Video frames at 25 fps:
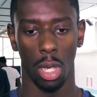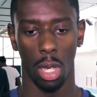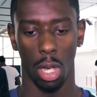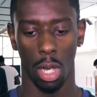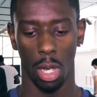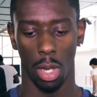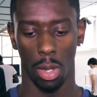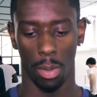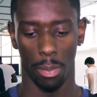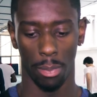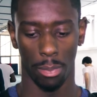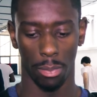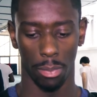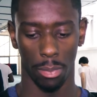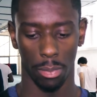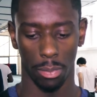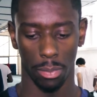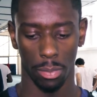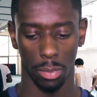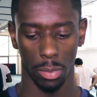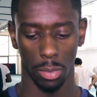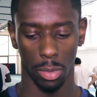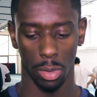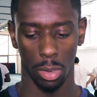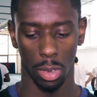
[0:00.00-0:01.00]

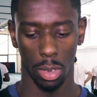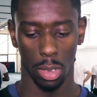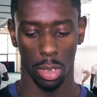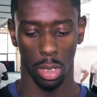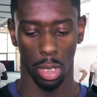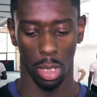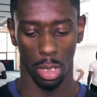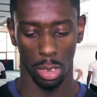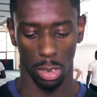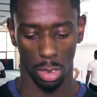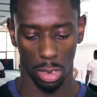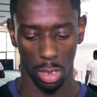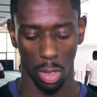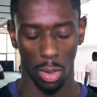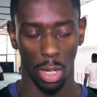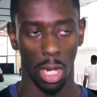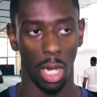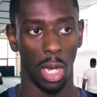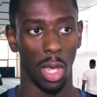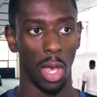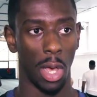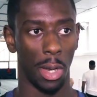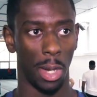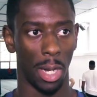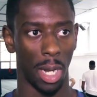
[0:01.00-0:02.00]
Slowly
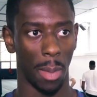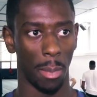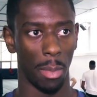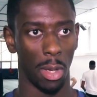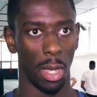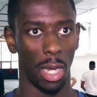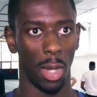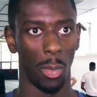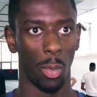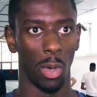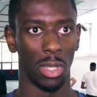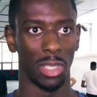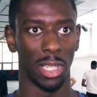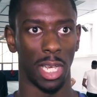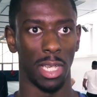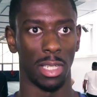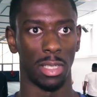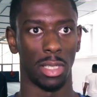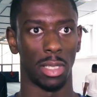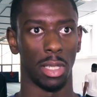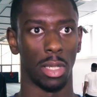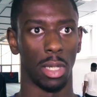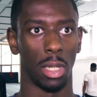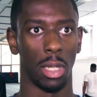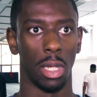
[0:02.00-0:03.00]
learning, I'm learning what it takes
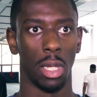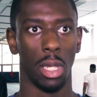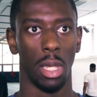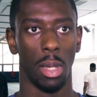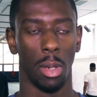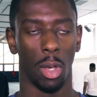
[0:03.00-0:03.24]
to,